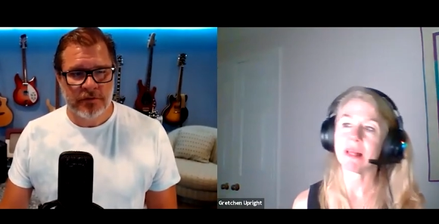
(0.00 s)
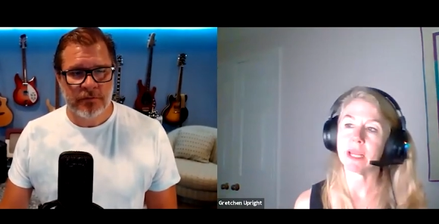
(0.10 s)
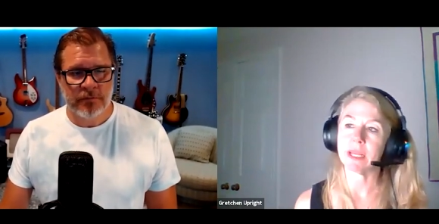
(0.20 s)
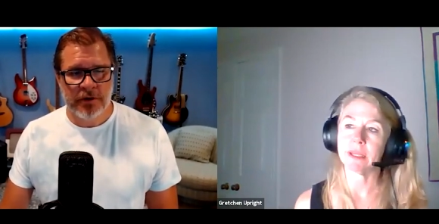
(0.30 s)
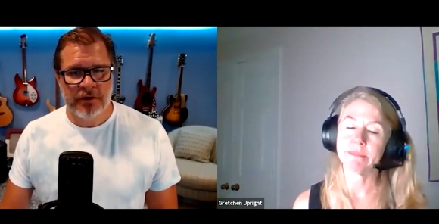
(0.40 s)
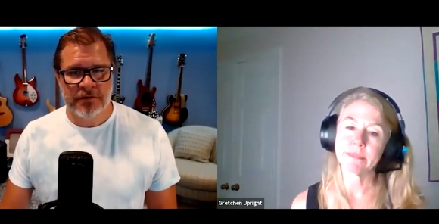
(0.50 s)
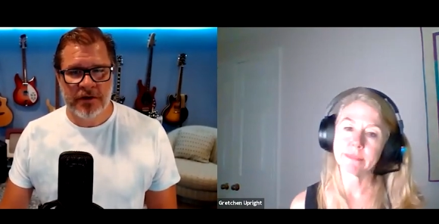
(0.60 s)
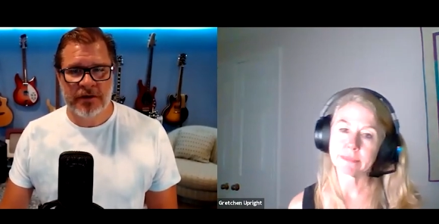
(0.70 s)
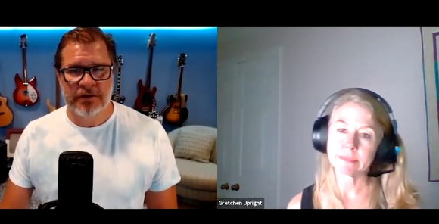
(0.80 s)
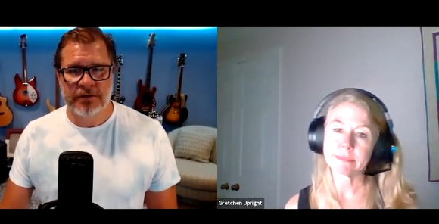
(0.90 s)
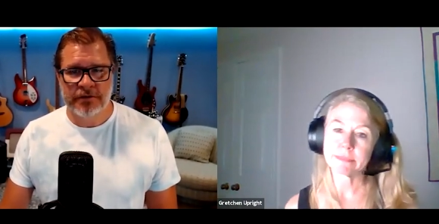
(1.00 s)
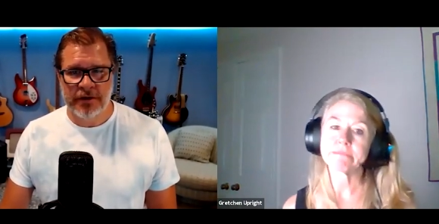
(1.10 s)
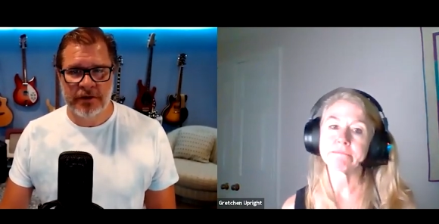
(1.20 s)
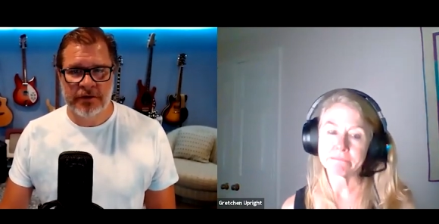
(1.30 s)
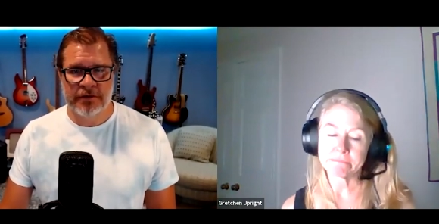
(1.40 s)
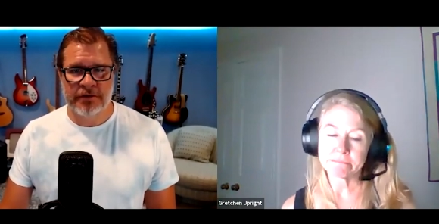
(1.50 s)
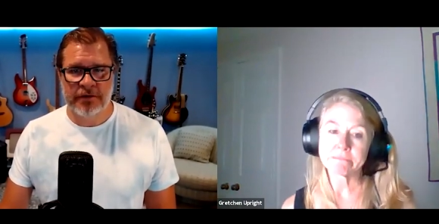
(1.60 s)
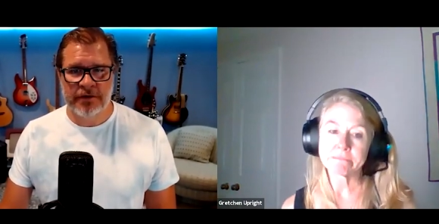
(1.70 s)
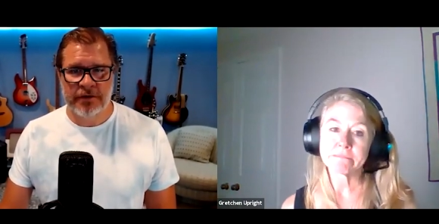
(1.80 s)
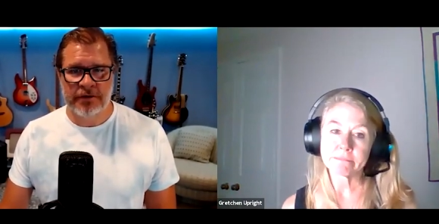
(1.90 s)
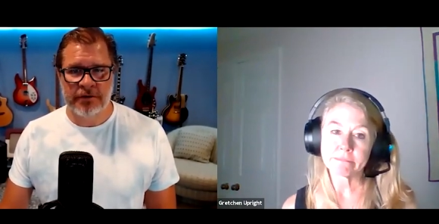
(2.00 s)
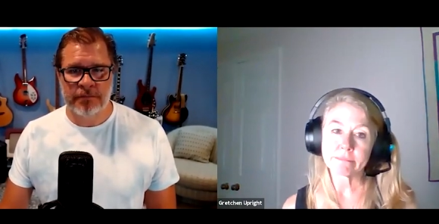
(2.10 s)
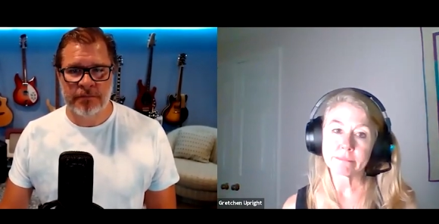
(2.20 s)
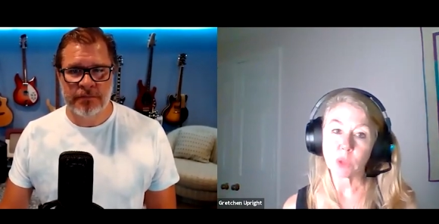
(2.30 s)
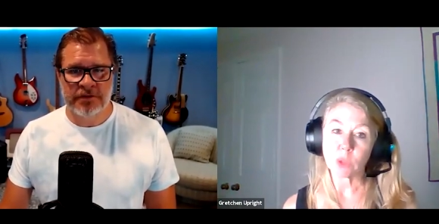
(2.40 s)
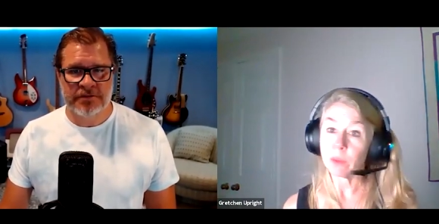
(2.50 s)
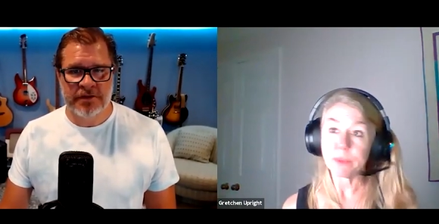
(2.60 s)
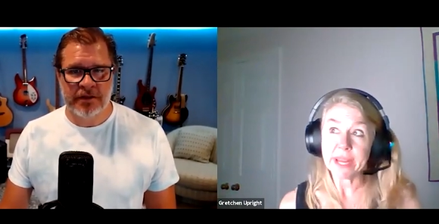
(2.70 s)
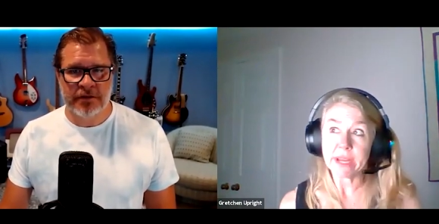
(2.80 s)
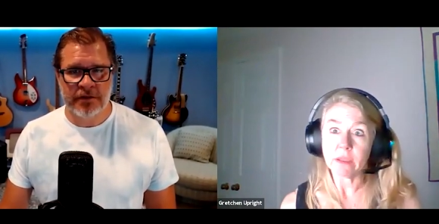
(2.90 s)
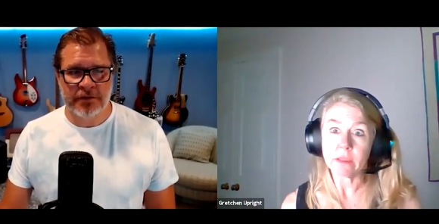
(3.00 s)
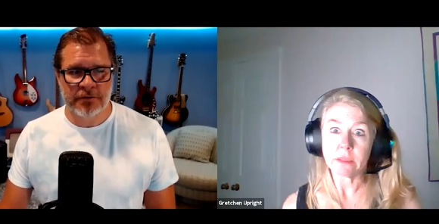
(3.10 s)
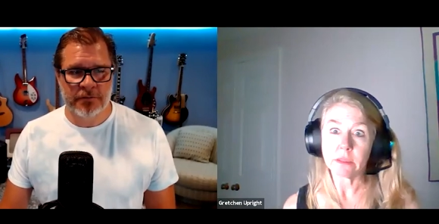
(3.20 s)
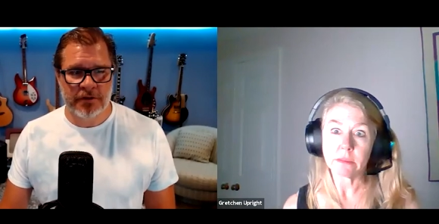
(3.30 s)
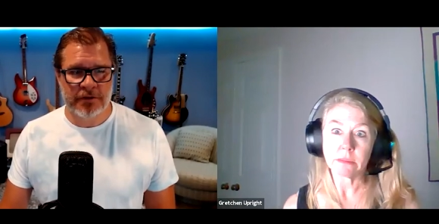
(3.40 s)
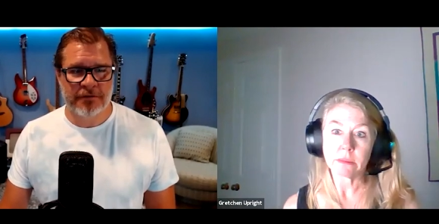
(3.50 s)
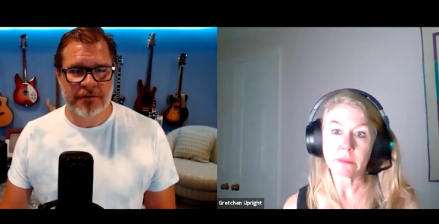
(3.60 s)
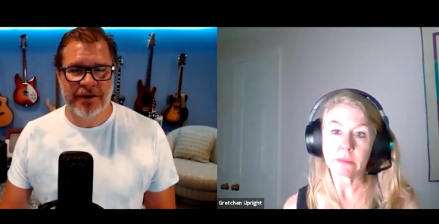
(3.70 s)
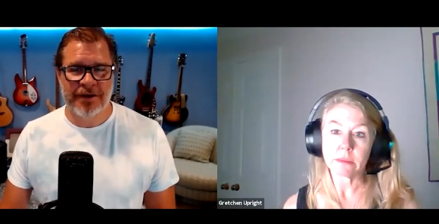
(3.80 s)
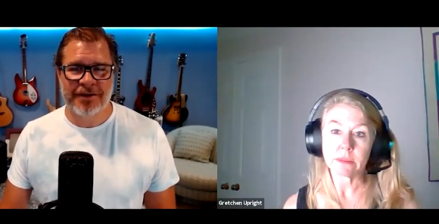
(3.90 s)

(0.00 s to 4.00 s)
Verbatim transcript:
Speaker 1: well done, and um, or rare. You want it right?